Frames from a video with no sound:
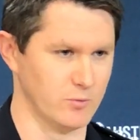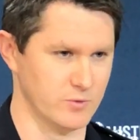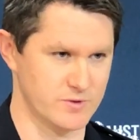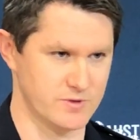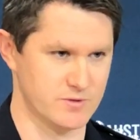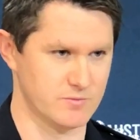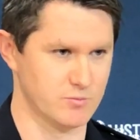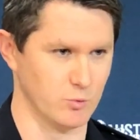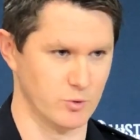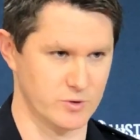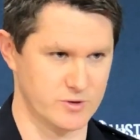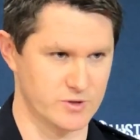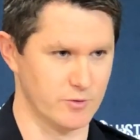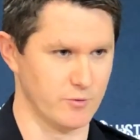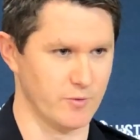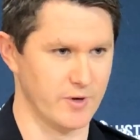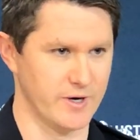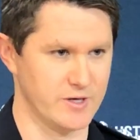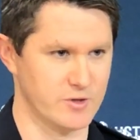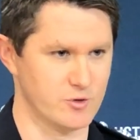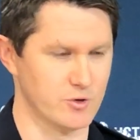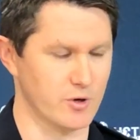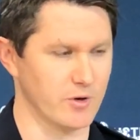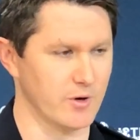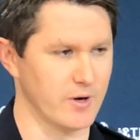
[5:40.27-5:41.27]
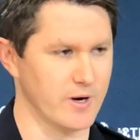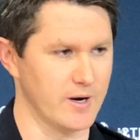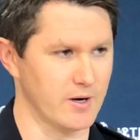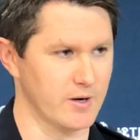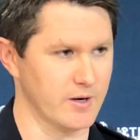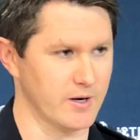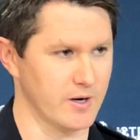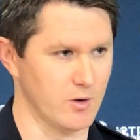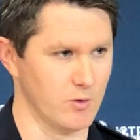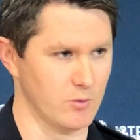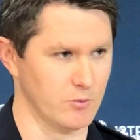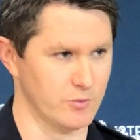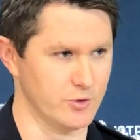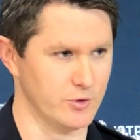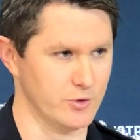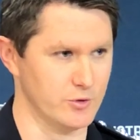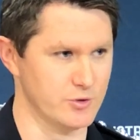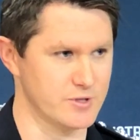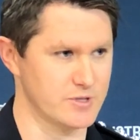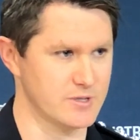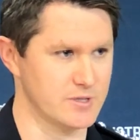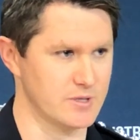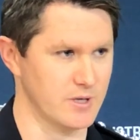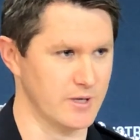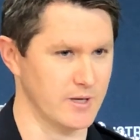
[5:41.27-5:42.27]
was there any drug or alcohol
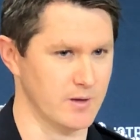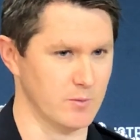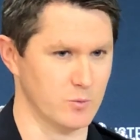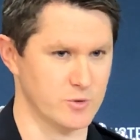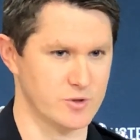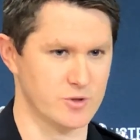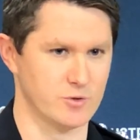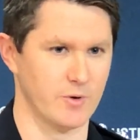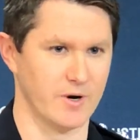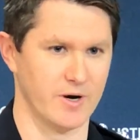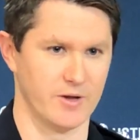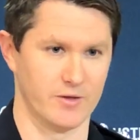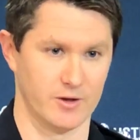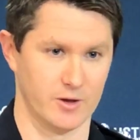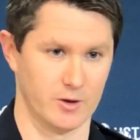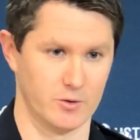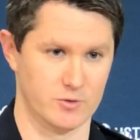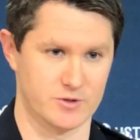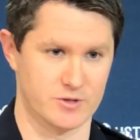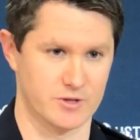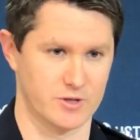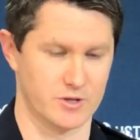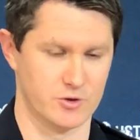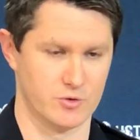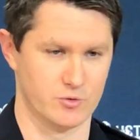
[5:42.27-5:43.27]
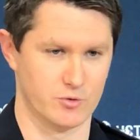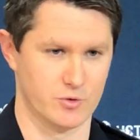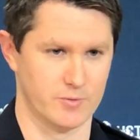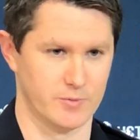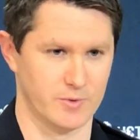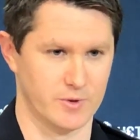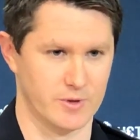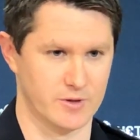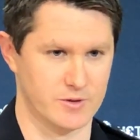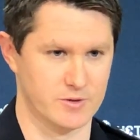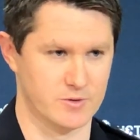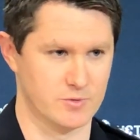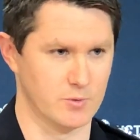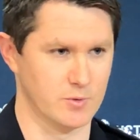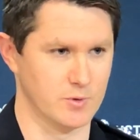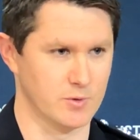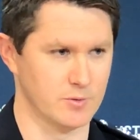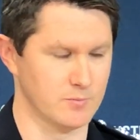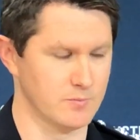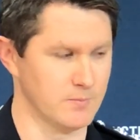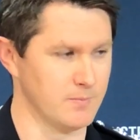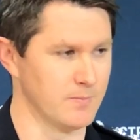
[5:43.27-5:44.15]
use, was there anything else that contributed as well?